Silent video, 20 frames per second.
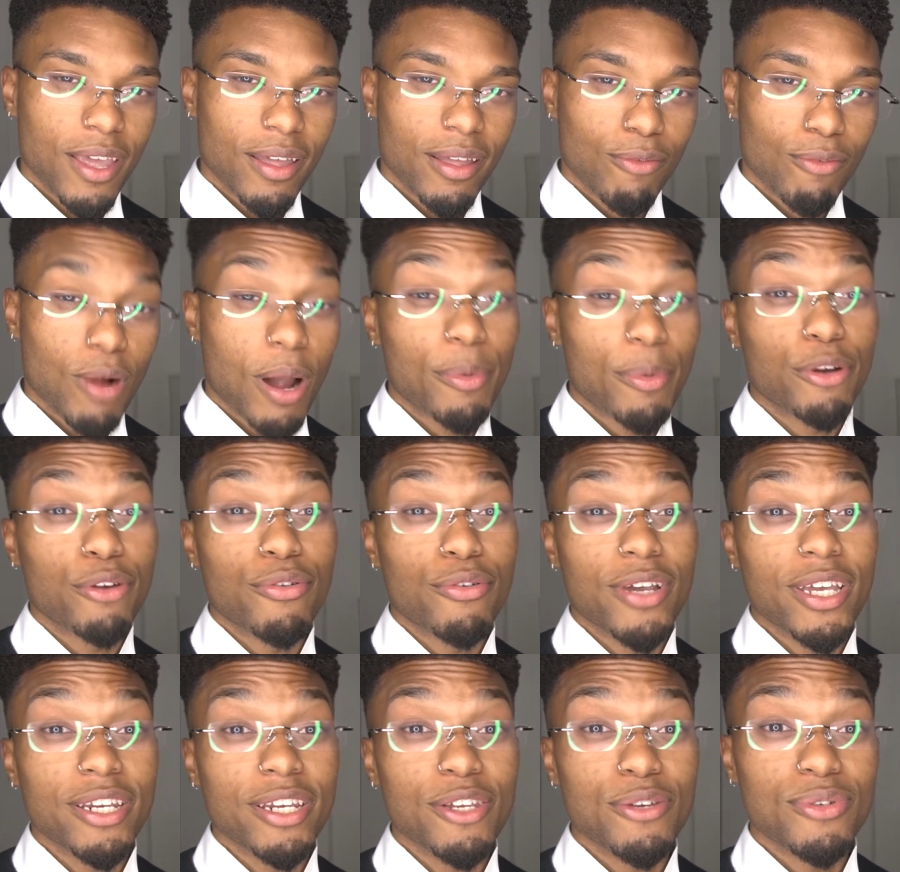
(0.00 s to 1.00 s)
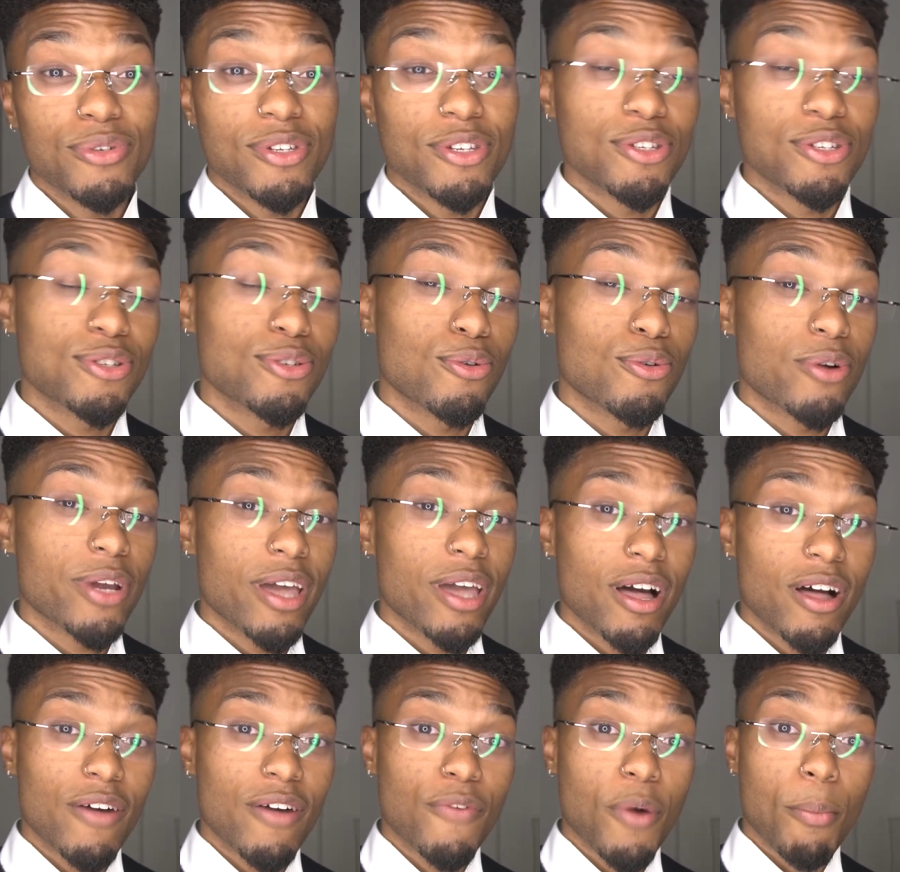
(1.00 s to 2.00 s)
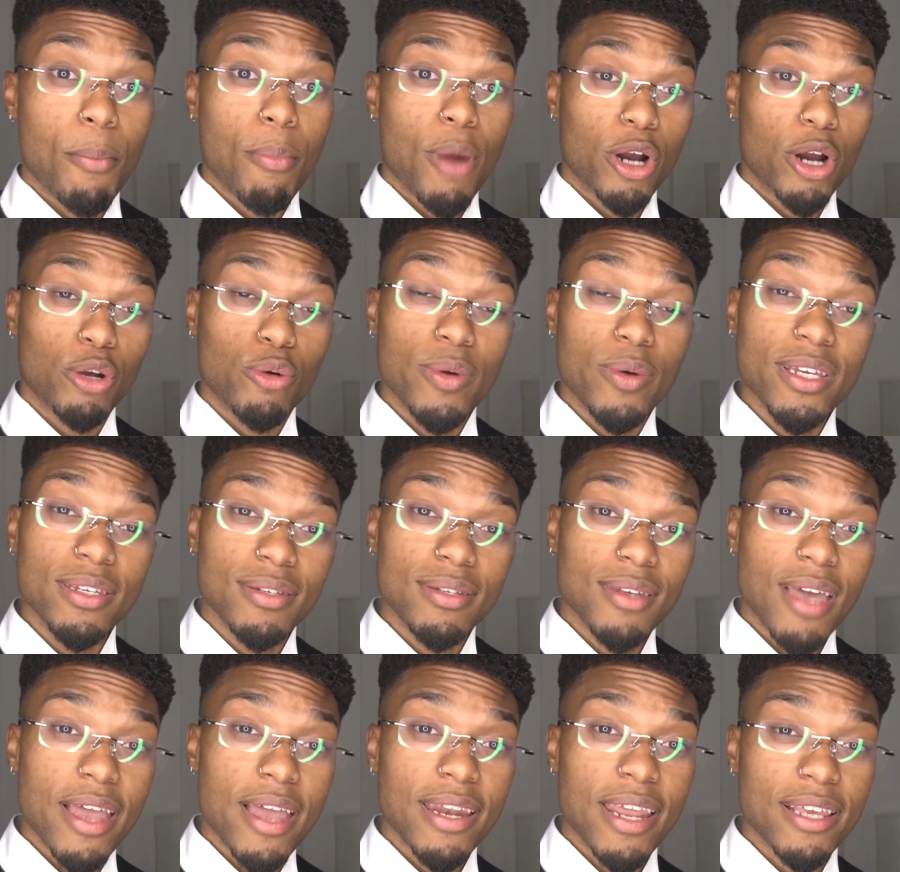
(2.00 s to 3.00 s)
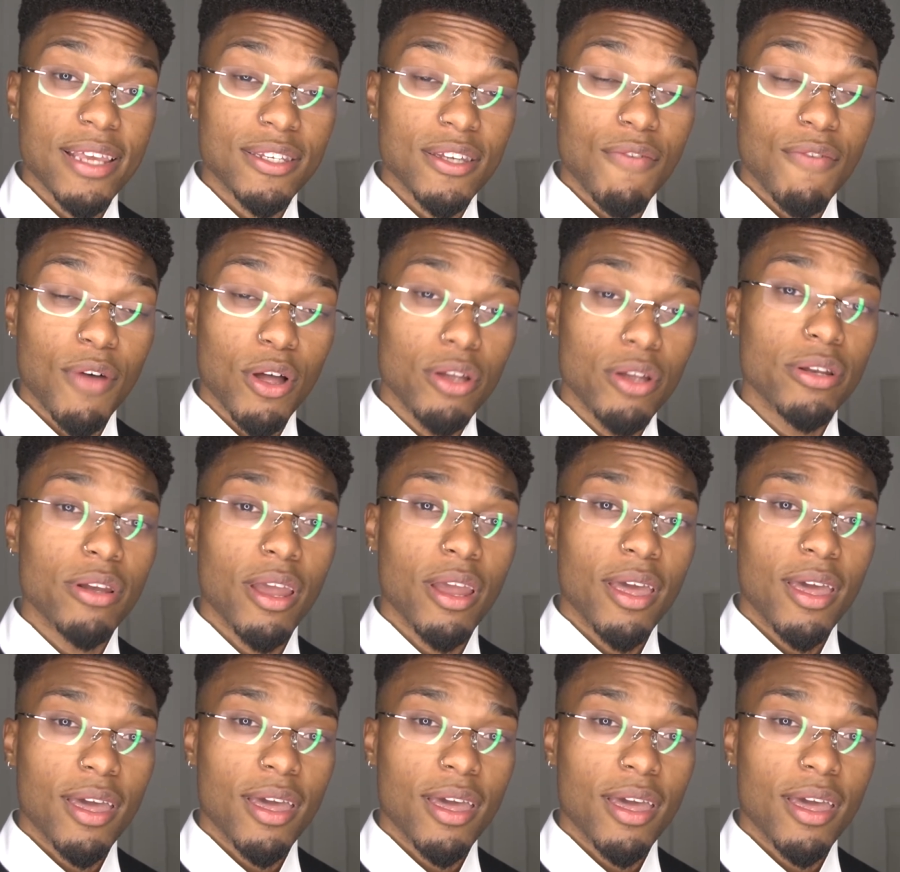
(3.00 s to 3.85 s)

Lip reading: Robert Greene used the story of Marquise de Sèvres